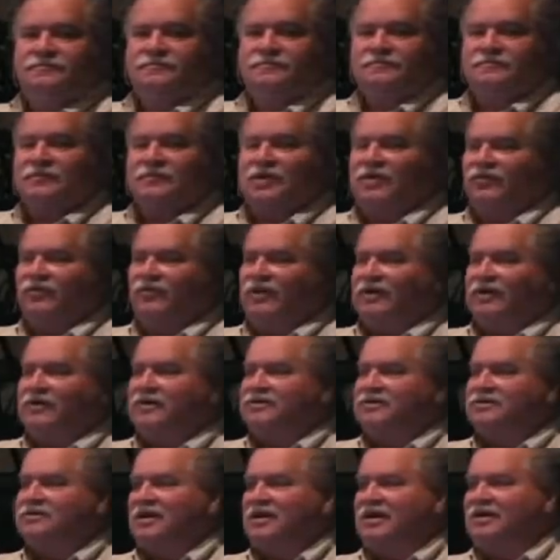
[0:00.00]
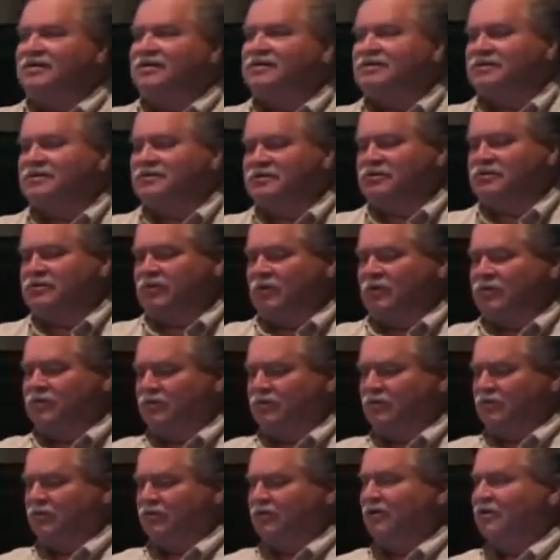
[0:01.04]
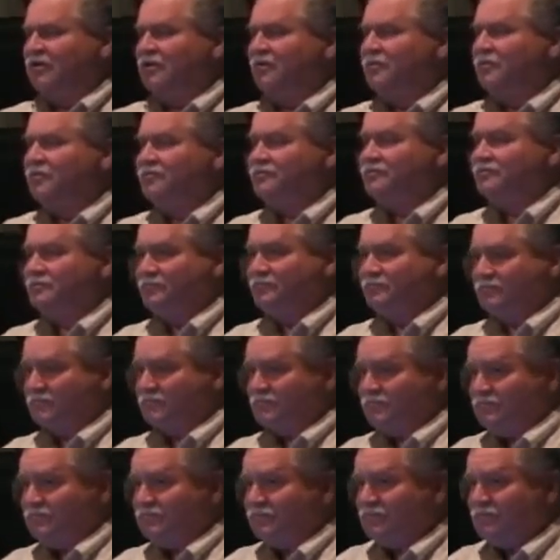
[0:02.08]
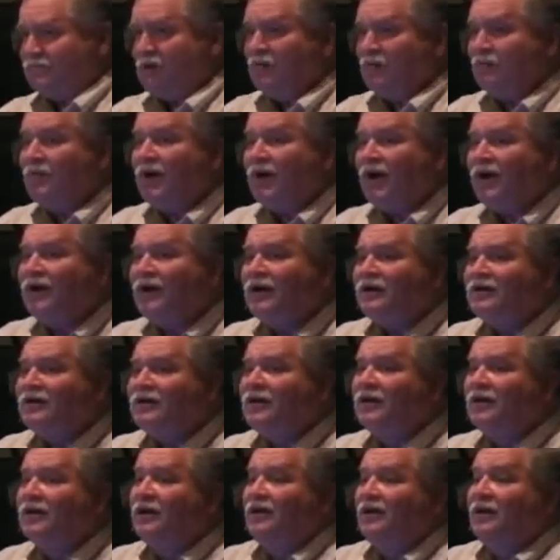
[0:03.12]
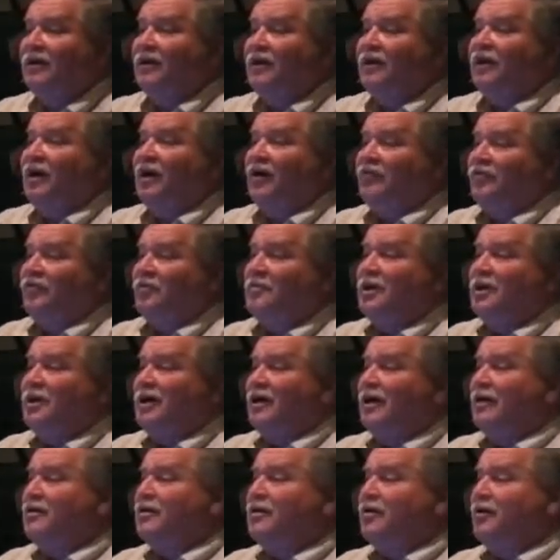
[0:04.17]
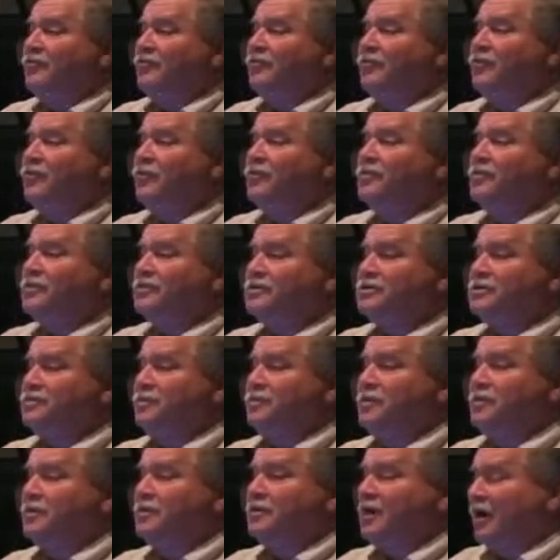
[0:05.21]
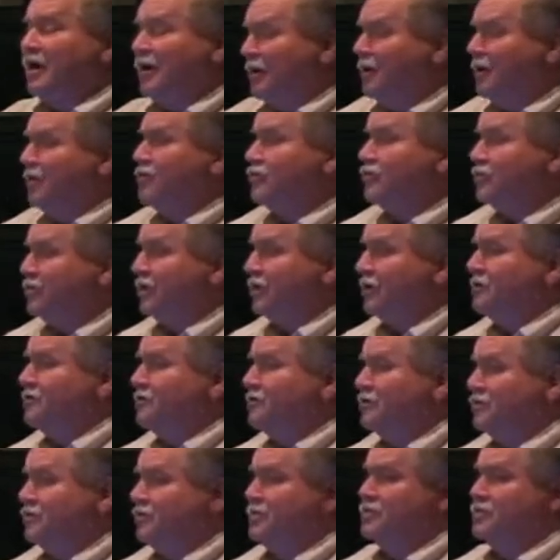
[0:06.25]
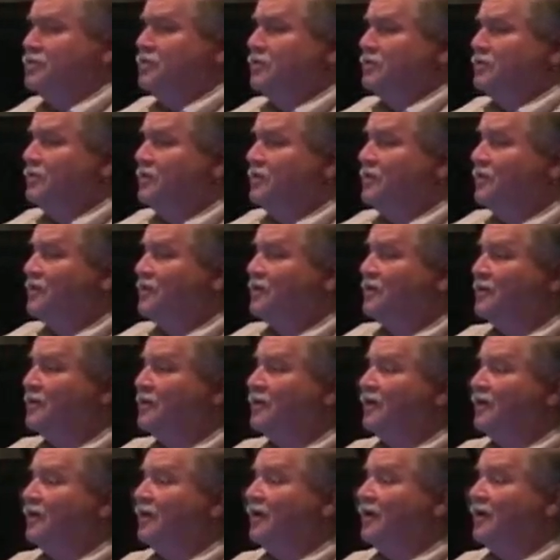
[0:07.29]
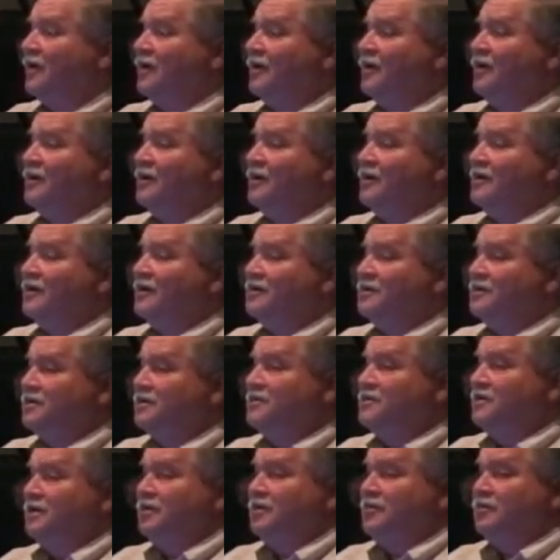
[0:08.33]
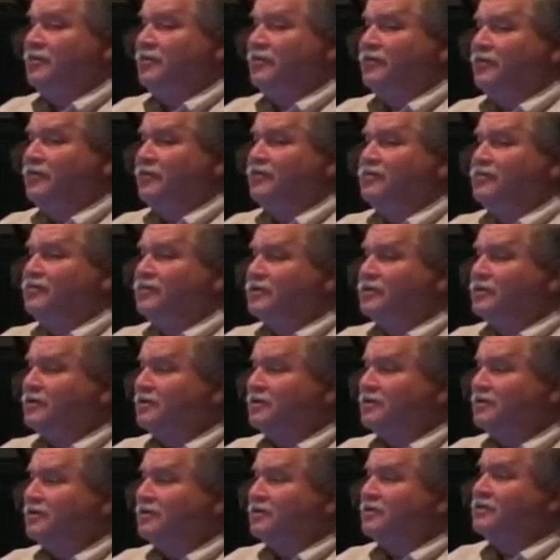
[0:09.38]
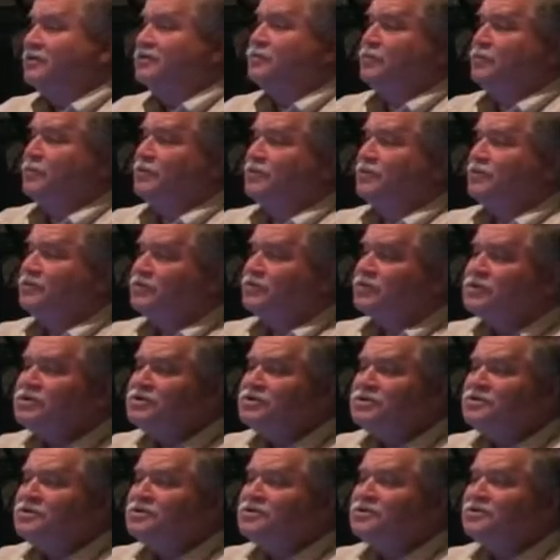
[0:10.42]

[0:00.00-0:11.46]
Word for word: Matter of fact, it says in Scripture that a mind of a man not filled with the Spirit can't understand Scripture. It says he can be filled with the Spirit of Jesus